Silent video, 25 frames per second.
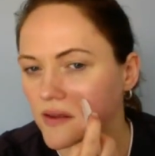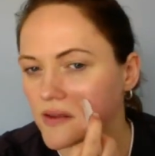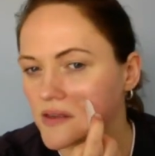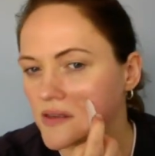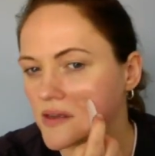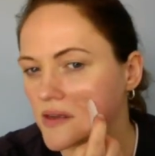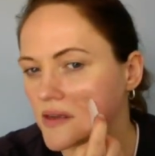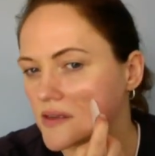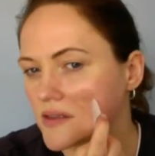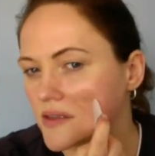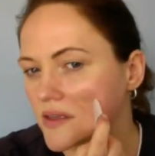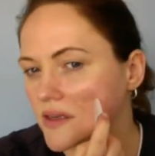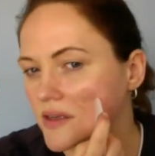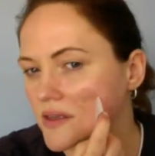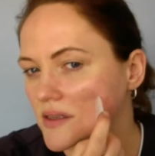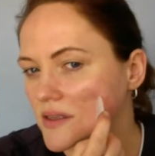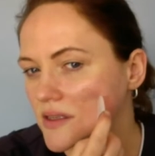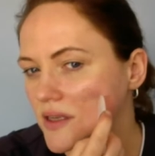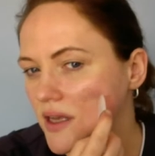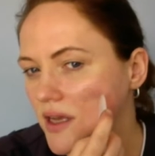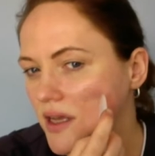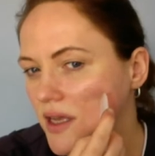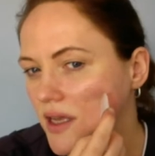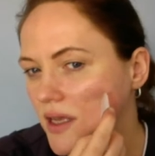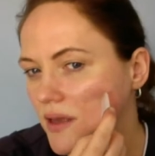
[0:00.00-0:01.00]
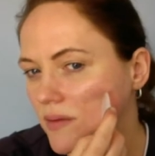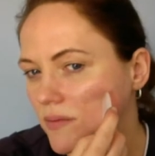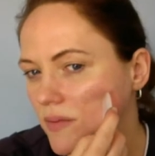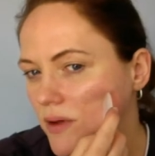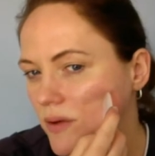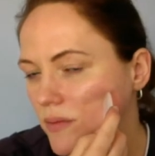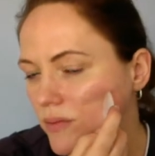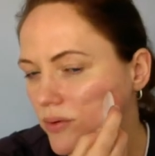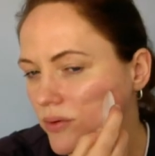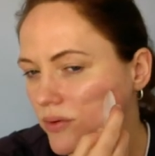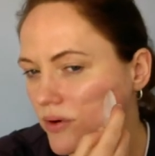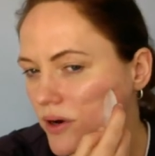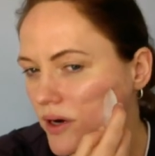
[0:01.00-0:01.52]
So it's that same
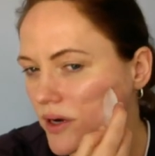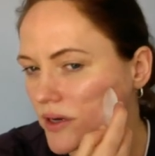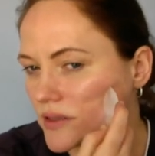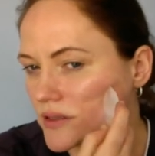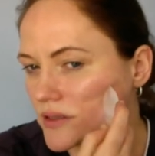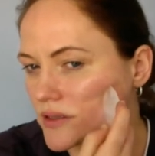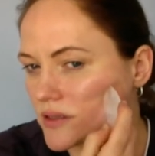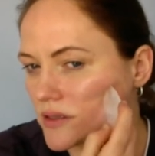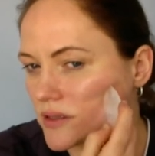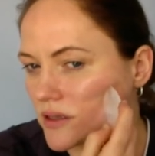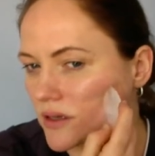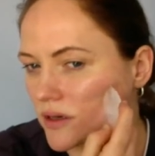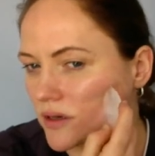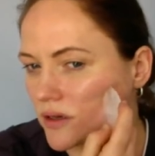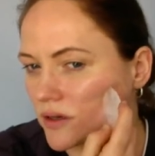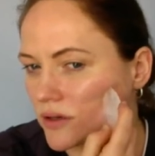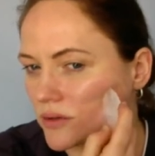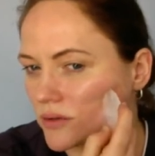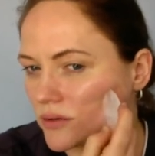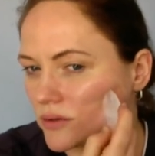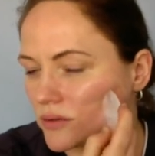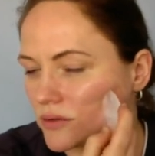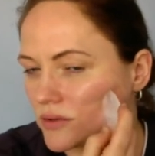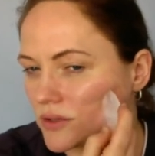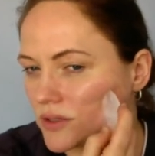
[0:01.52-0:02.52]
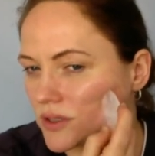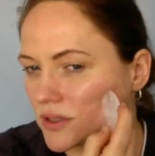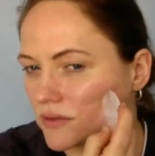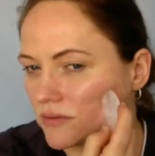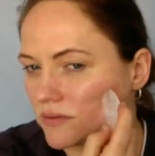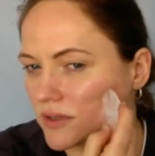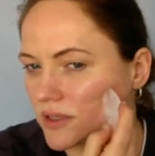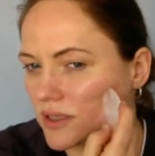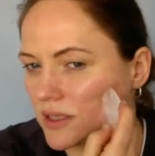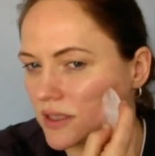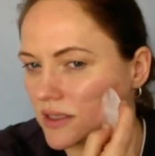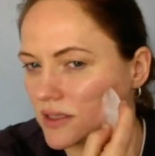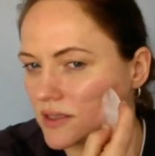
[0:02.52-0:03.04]
press, hold, and
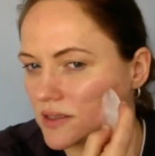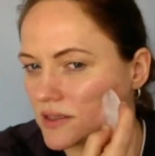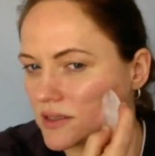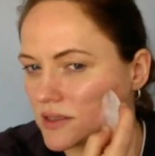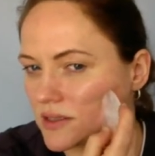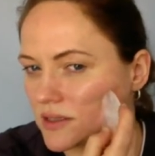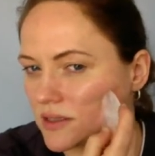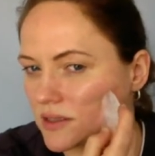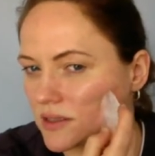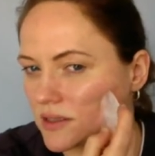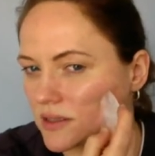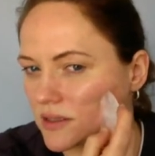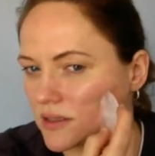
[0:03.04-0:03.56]
release.